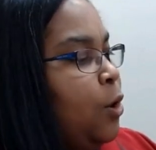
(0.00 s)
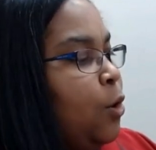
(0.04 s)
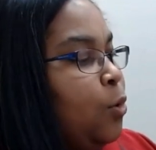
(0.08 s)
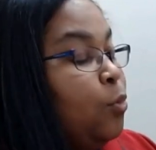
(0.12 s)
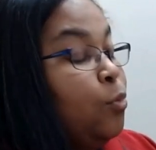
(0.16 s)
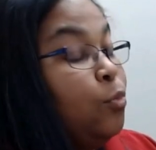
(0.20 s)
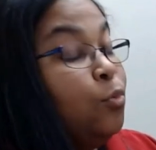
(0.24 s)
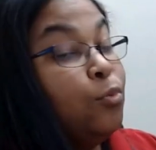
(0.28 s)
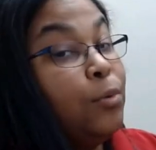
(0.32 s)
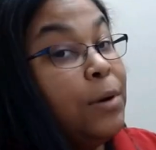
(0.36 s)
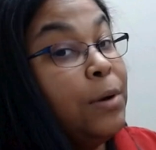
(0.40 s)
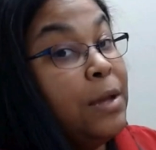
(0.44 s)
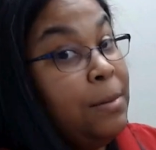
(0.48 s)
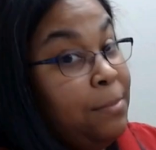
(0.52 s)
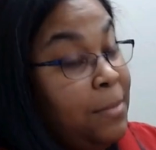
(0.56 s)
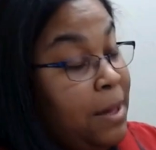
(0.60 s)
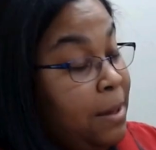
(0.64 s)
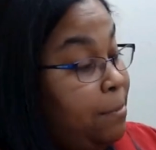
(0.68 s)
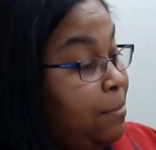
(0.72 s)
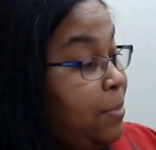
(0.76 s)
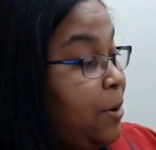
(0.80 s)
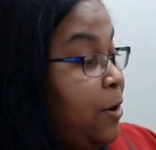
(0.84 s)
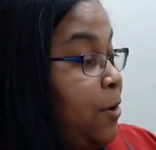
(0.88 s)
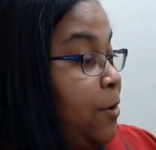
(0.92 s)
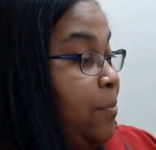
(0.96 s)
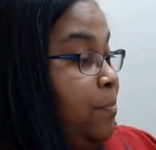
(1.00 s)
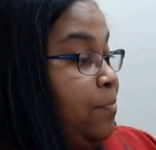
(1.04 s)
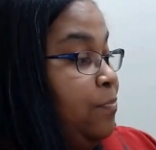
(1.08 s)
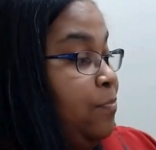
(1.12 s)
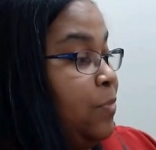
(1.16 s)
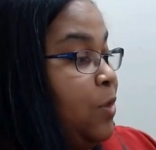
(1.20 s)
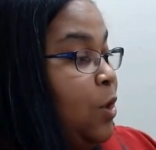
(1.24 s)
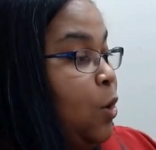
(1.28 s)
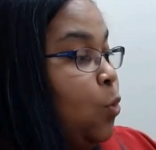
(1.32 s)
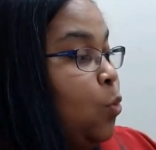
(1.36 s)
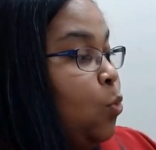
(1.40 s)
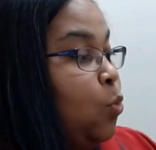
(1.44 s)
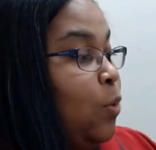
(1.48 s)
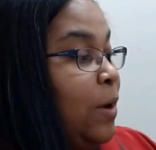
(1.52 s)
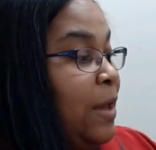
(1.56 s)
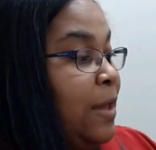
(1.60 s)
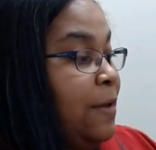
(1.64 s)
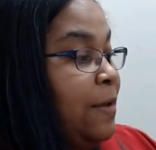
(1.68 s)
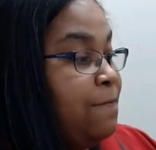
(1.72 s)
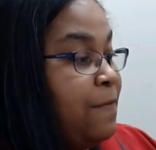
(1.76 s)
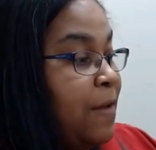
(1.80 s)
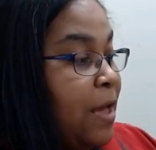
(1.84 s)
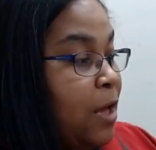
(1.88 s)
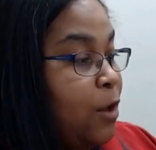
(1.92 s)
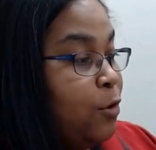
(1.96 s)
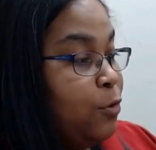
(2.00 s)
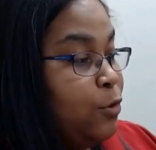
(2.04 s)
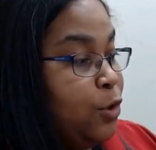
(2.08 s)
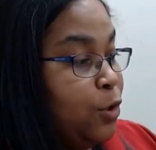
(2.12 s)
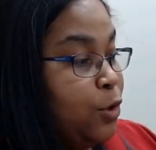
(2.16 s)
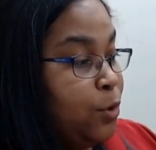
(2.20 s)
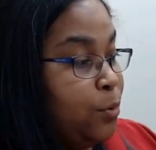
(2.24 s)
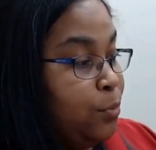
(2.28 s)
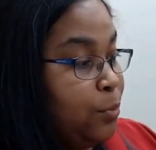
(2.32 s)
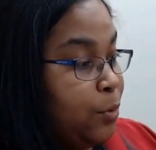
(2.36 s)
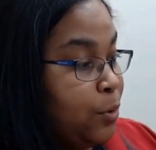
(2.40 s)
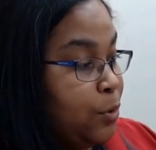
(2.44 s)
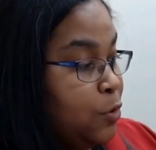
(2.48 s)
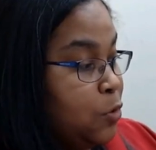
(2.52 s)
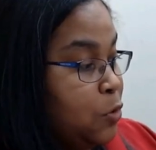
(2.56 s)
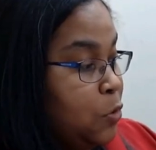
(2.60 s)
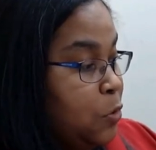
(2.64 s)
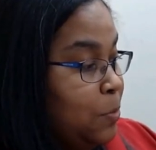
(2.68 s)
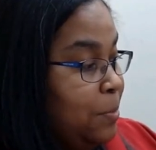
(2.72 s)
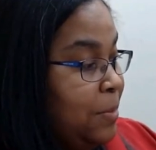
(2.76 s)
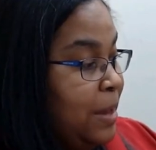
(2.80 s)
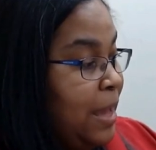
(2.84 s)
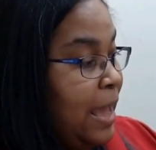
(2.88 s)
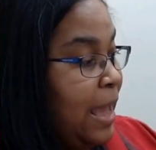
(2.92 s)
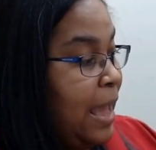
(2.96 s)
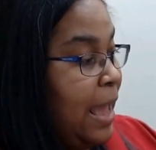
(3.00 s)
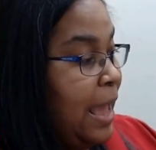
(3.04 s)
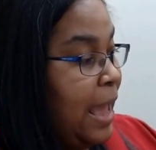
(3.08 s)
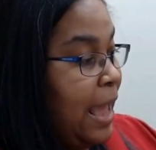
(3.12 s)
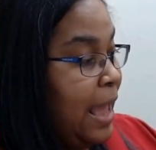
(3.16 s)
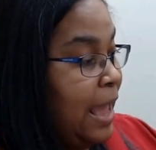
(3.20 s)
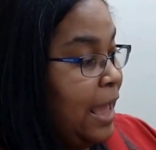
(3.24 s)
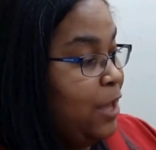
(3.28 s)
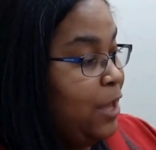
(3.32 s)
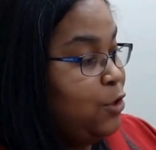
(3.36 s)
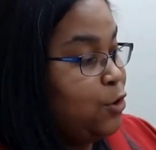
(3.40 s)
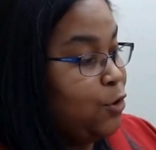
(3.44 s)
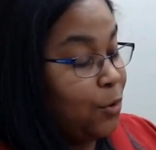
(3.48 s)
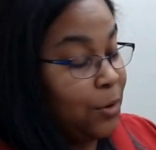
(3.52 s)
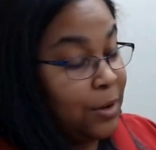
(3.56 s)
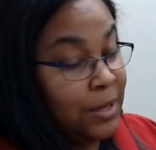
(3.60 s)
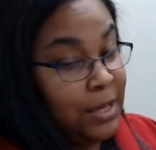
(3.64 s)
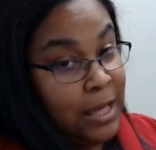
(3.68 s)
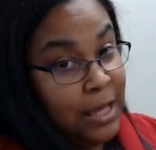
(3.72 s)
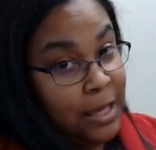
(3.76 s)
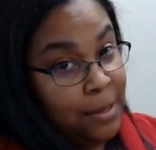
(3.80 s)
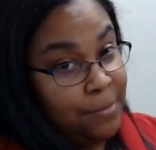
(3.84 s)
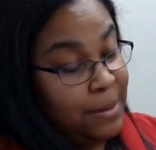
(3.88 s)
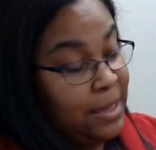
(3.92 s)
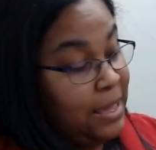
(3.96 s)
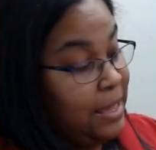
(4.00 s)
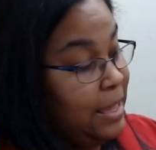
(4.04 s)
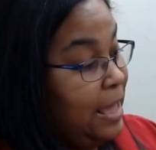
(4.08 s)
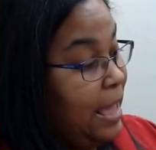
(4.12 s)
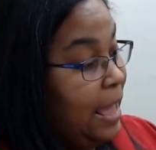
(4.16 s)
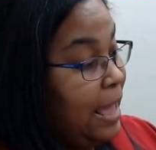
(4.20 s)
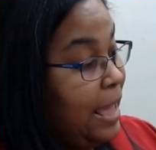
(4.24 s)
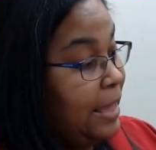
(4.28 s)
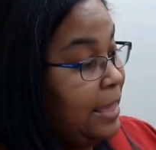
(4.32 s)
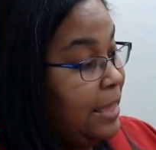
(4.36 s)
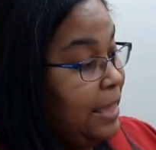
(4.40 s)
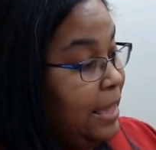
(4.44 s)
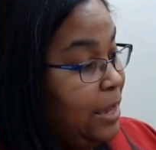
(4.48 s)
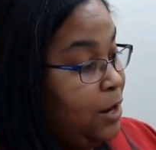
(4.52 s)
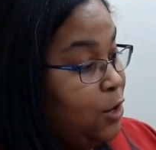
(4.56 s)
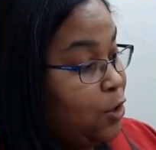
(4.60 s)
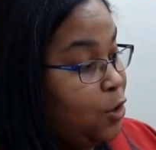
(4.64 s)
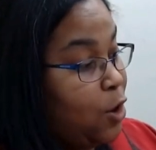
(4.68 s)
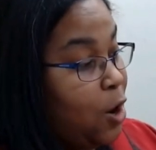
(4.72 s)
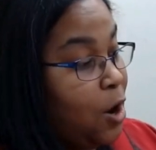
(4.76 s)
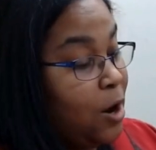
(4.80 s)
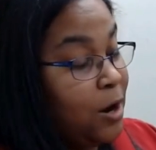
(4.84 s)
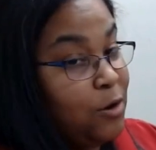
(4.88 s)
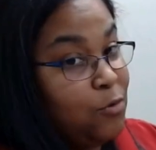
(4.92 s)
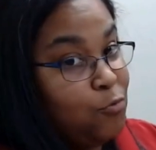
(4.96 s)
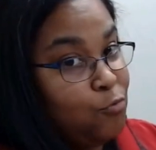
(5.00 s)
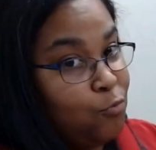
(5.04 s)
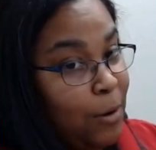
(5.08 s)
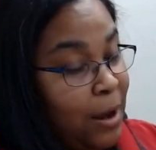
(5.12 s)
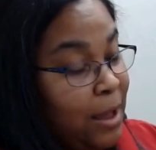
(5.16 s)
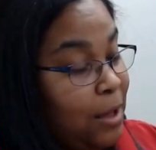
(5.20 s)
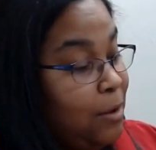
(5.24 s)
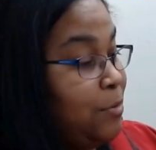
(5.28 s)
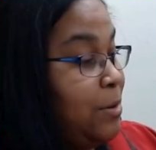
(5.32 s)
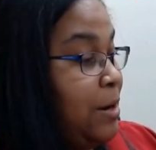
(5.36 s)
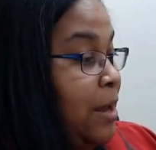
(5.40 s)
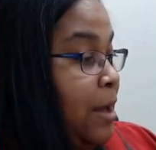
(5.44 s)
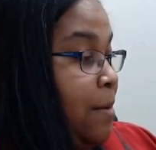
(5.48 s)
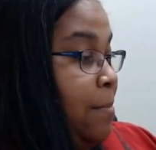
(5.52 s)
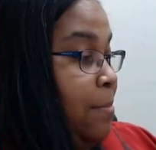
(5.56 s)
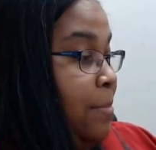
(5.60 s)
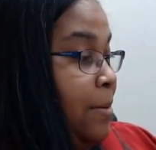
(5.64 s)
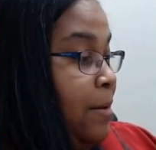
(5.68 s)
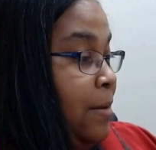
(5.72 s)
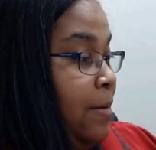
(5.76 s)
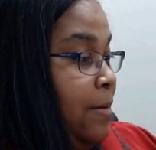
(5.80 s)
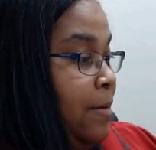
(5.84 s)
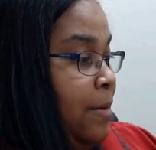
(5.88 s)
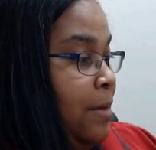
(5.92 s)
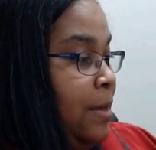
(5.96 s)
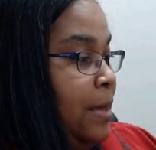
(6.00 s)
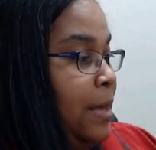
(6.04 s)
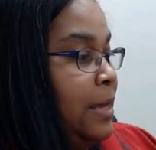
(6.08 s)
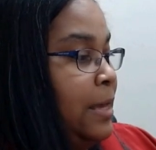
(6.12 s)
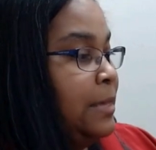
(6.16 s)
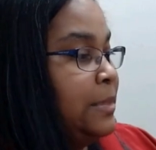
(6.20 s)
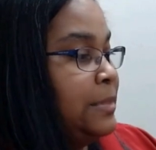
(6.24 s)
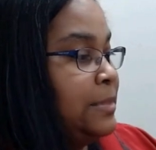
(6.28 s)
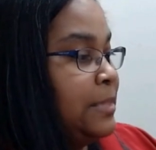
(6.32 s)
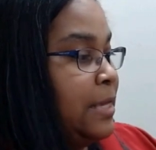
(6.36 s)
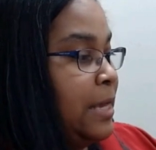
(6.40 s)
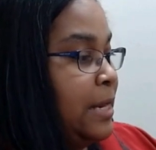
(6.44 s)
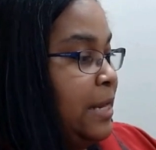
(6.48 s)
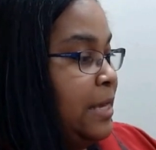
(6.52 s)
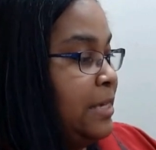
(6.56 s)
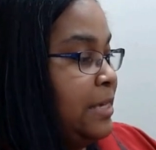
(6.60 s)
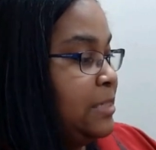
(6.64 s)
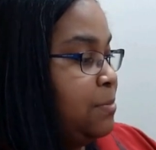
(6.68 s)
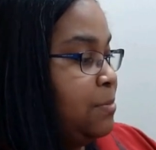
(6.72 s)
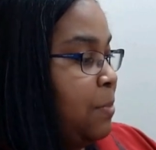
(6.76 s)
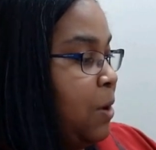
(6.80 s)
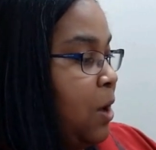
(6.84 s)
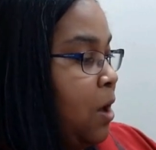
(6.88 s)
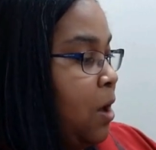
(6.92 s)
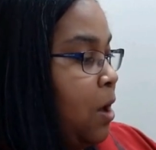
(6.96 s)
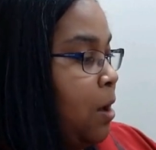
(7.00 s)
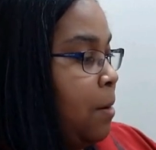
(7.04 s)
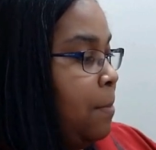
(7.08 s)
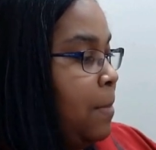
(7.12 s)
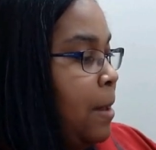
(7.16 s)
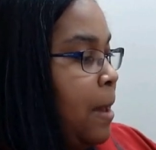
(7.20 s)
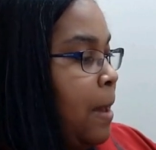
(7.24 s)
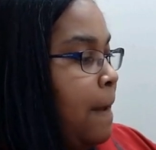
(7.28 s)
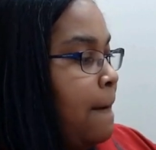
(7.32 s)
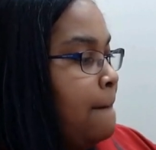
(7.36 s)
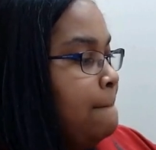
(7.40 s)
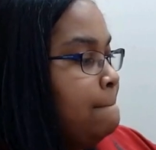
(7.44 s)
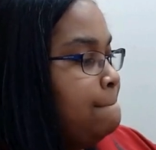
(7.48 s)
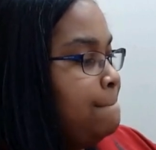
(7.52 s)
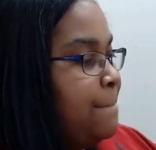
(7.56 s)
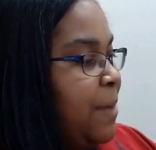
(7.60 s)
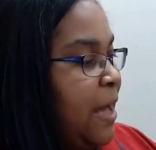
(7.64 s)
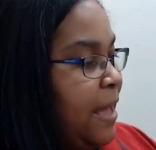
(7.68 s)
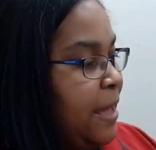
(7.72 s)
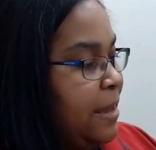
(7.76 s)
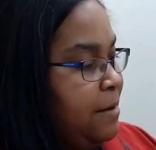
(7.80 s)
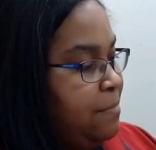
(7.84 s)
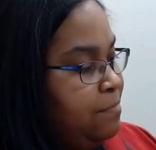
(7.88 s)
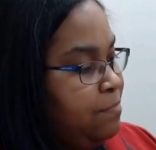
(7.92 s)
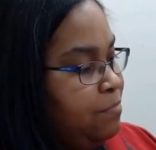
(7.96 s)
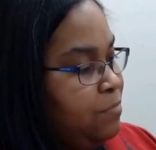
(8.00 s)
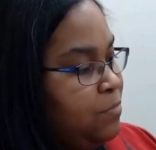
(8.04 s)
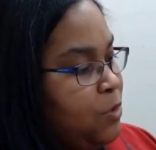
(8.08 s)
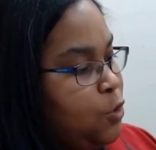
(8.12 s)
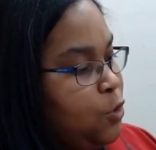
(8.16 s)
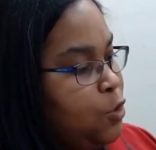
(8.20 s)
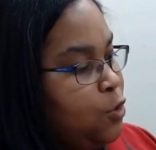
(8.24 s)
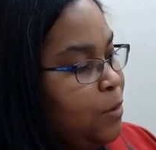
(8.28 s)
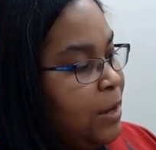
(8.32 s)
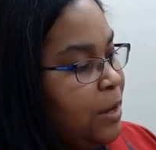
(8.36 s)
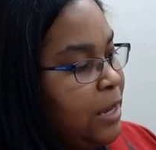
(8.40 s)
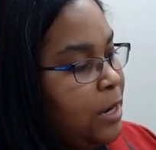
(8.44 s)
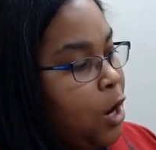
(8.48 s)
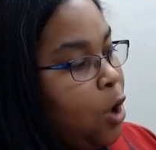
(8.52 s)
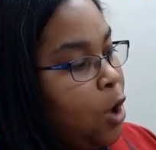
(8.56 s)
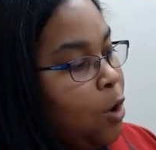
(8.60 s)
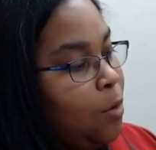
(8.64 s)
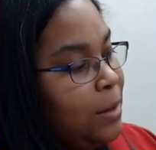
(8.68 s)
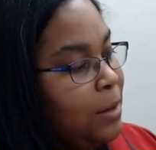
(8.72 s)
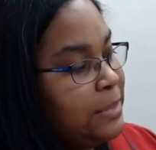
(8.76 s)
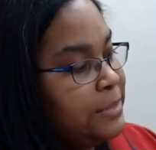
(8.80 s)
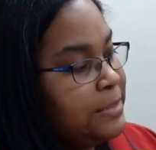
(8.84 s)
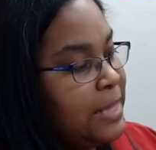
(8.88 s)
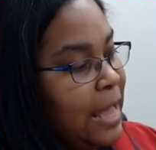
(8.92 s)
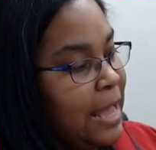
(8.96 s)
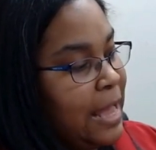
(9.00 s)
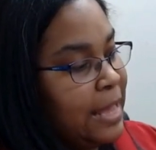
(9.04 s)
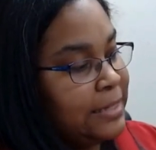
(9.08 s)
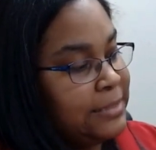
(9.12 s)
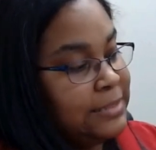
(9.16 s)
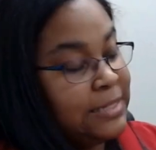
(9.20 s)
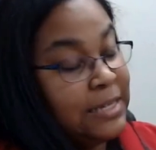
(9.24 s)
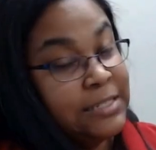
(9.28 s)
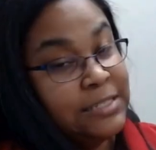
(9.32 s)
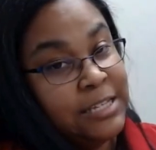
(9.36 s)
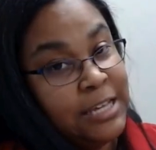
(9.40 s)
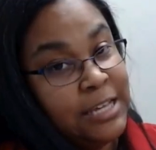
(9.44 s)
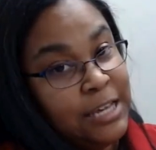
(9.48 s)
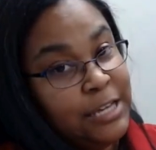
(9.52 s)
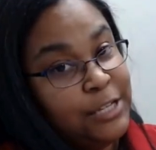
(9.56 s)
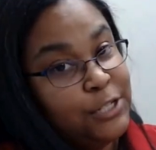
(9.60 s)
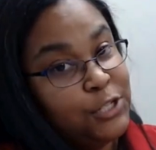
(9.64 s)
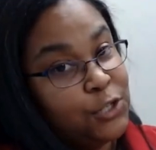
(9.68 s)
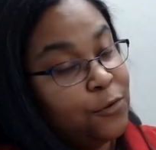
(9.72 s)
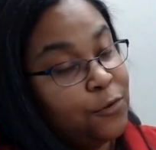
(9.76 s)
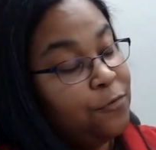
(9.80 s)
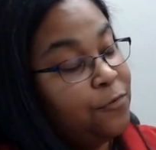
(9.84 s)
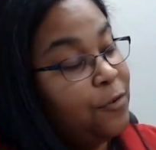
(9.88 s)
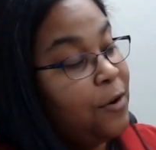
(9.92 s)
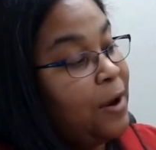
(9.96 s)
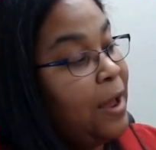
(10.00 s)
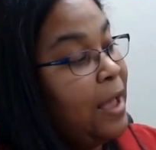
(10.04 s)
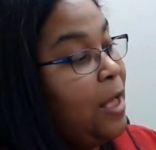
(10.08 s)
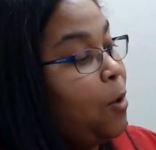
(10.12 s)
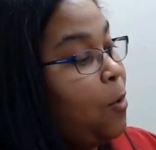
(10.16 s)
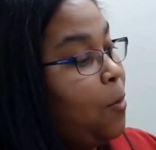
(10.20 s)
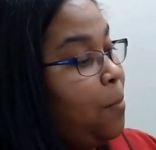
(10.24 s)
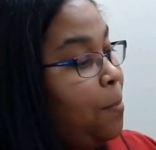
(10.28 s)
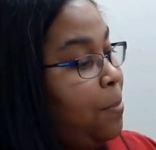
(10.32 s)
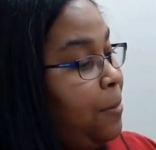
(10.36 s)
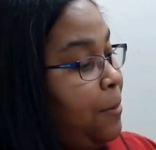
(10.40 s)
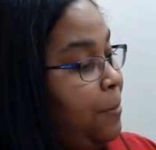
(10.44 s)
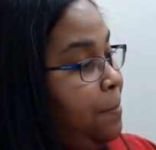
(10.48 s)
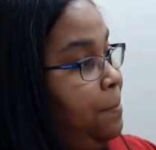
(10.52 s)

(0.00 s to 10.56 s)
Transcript: "Remember, we found your room and your cubby at kindergarten roundup," said his mom. "You can always ask a teacher for help."